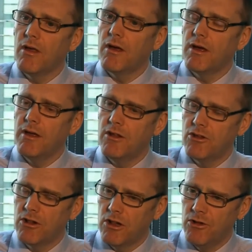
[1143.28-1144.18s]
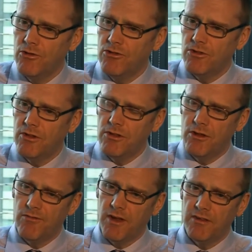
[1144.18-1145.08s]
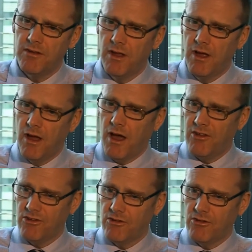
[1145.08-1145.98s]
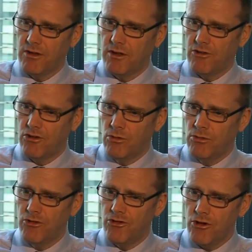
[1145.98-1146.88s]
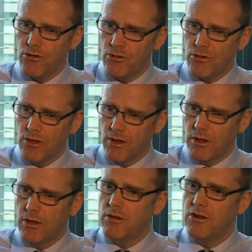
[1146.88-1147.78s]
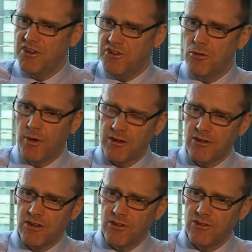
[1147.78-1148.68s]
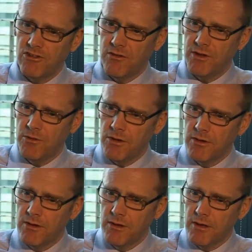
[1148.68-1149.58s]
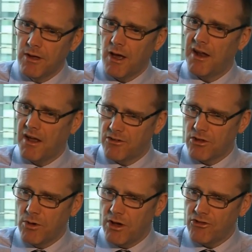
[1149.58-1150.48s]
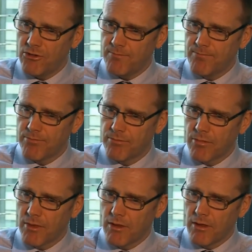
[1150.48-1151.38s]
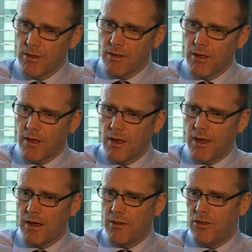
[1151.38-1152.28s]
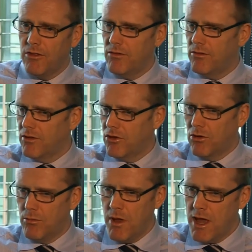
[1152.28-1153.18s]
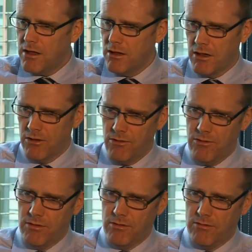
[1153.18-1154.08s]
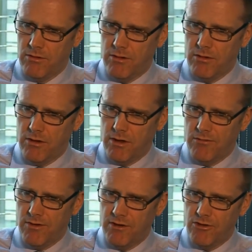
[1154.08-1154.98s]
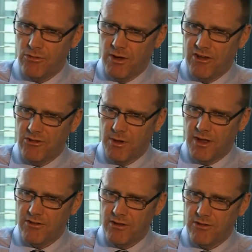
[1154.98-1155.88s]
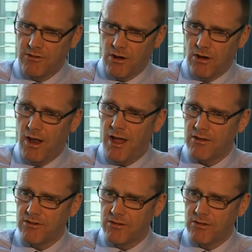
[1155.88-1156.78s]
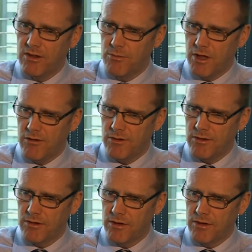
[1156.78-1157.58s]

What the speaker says: it concludes that the defendant hasn't told the truth. You need to go back to Section 71 and ask the question. The court may conclude that a defendant's realisable assets are less than the benefit